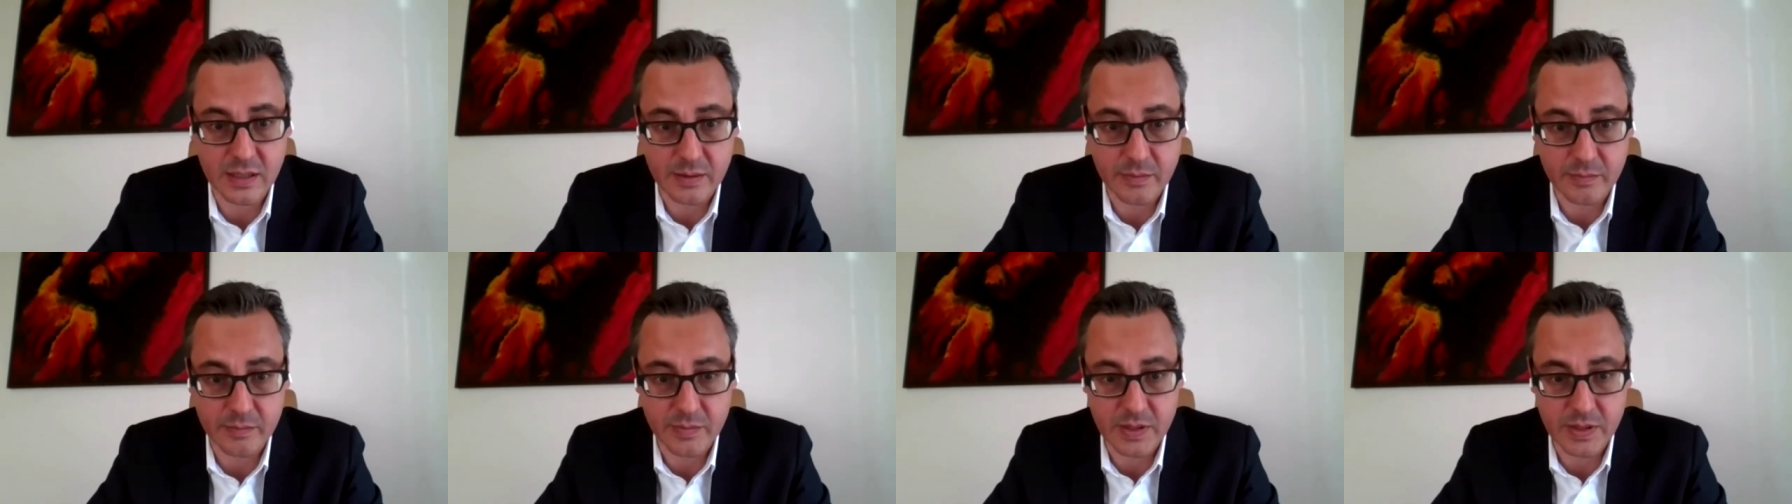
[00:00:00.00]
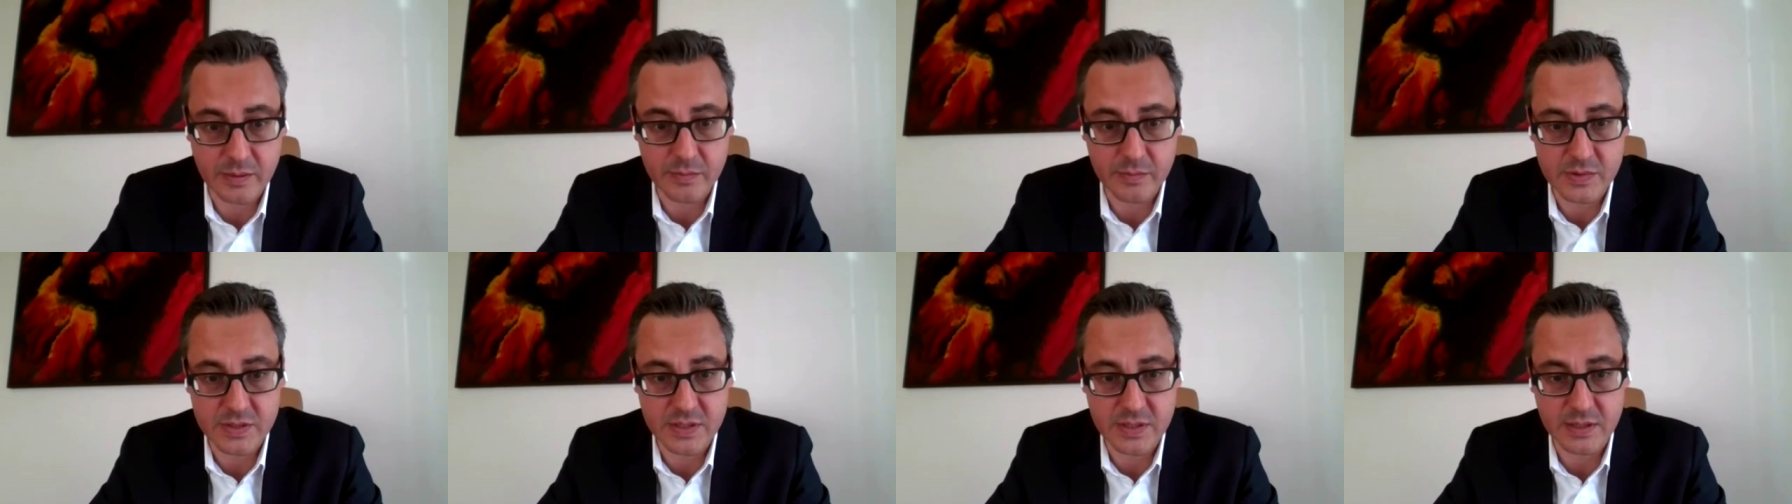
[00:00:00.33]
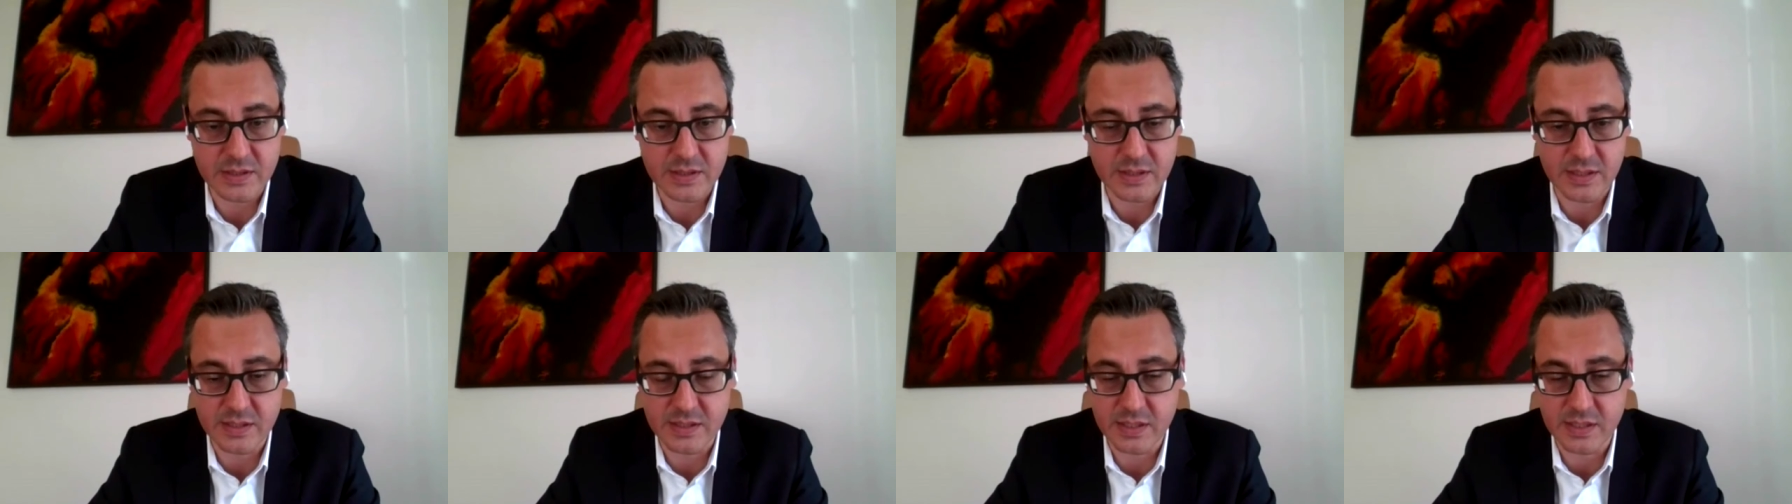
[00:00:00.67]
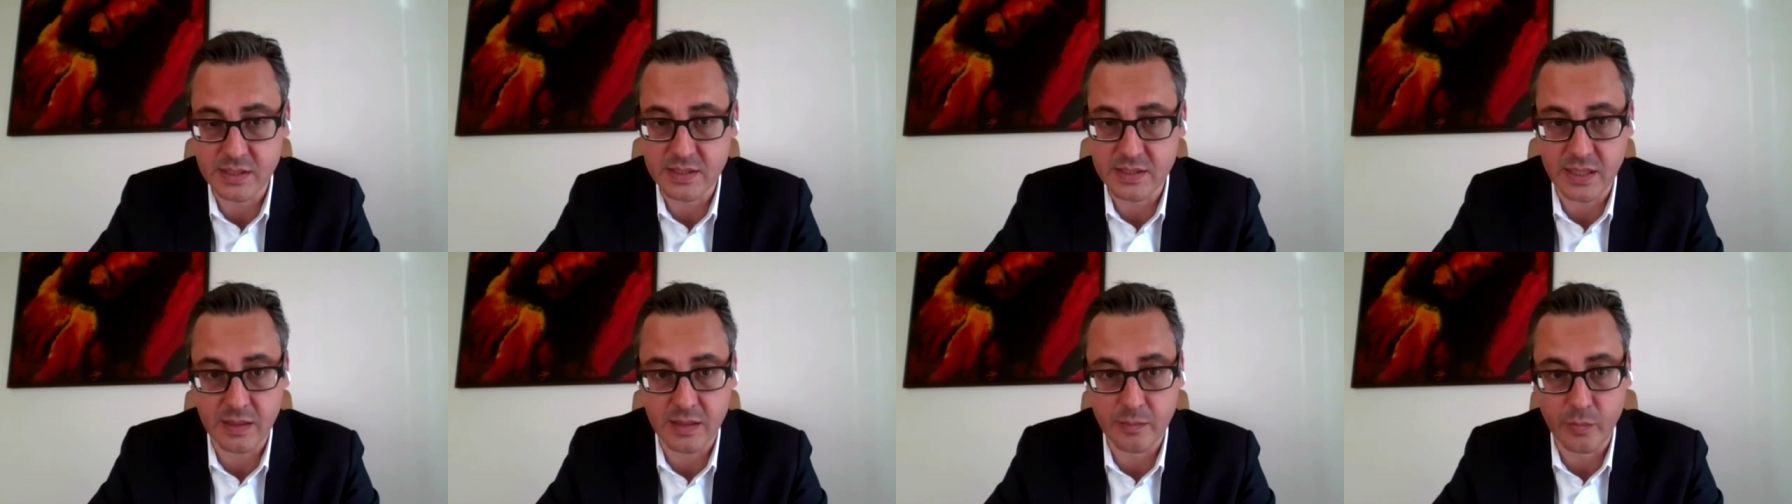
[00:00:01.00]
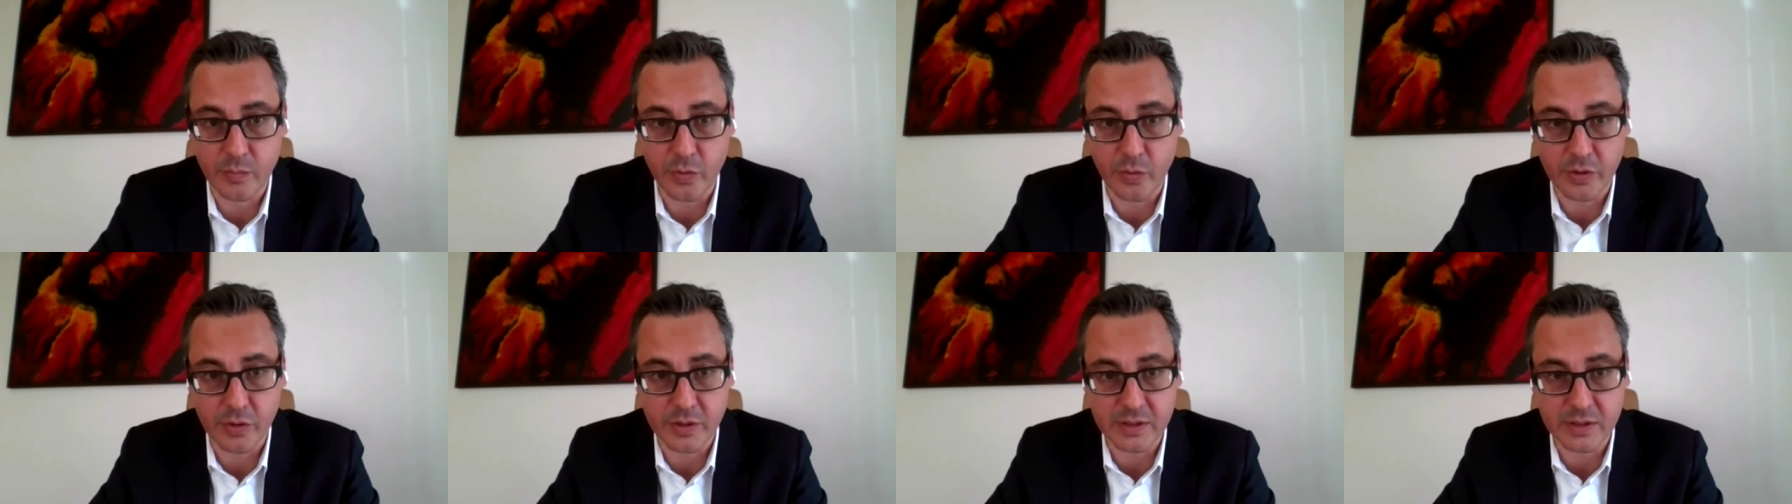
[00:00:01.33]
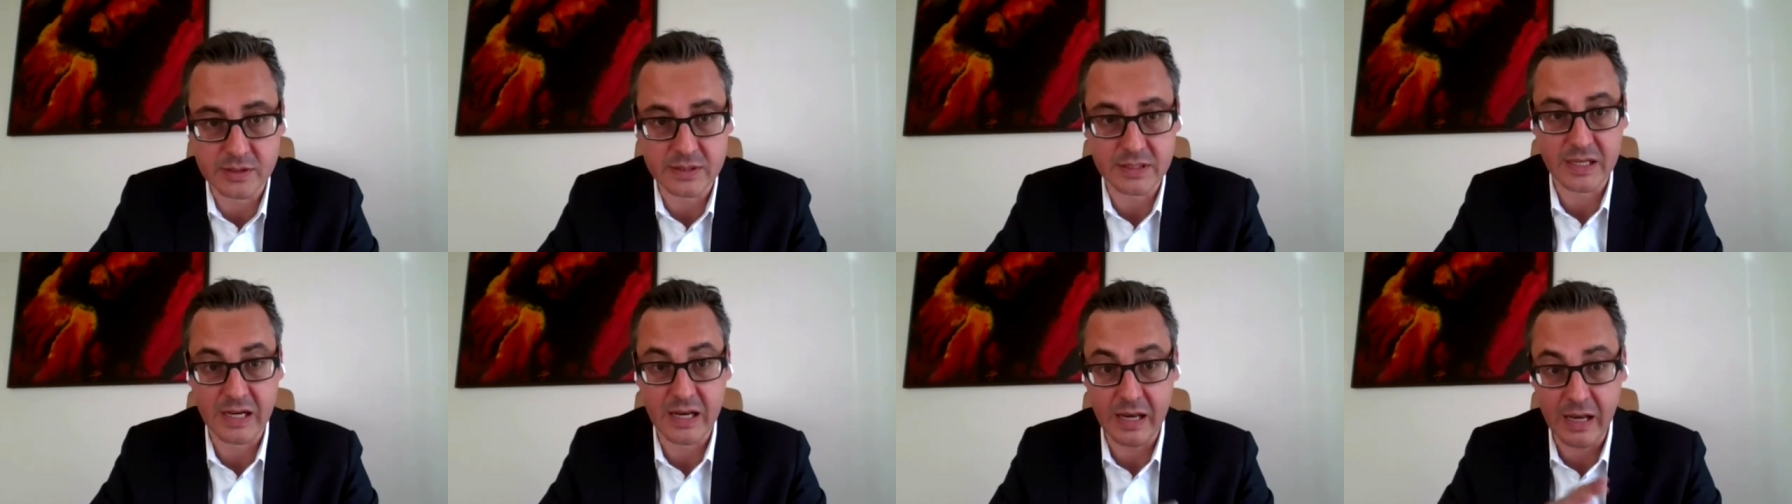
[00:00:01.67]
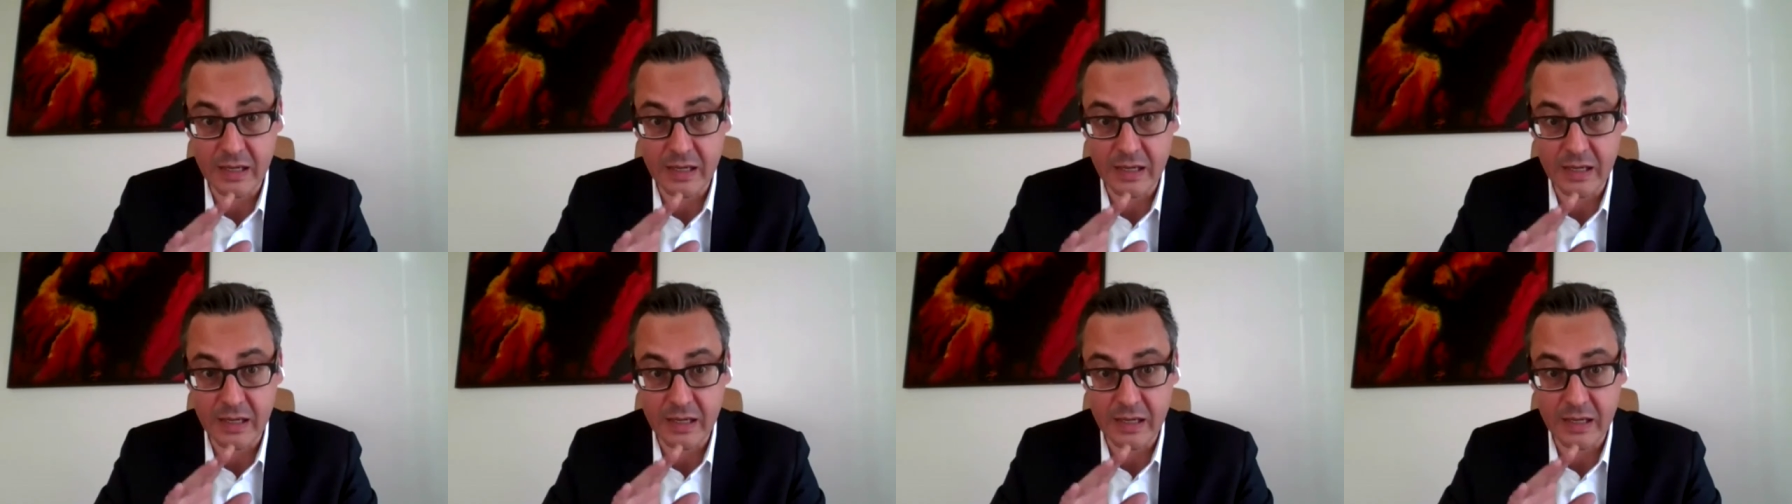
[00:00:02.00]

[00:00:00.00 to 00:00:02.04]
um, since since I awarded?